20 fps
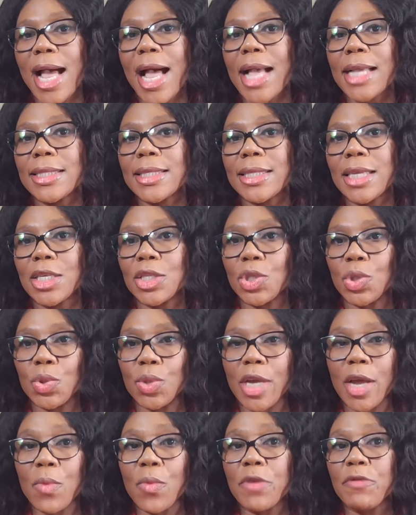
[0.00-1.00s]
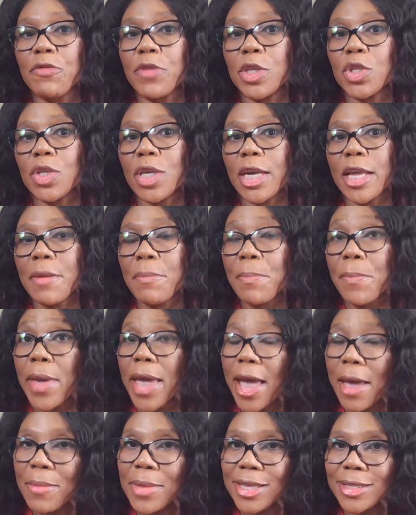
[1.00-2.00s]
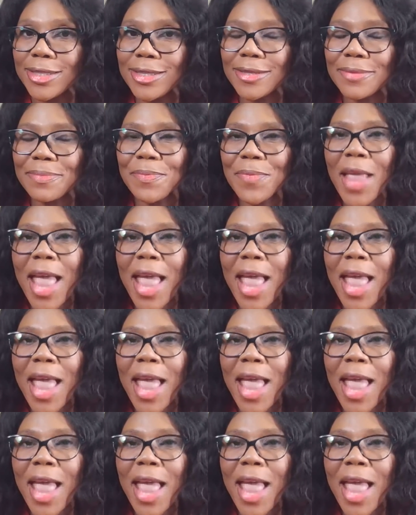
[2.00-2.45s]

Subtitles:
as a student with visual impairments.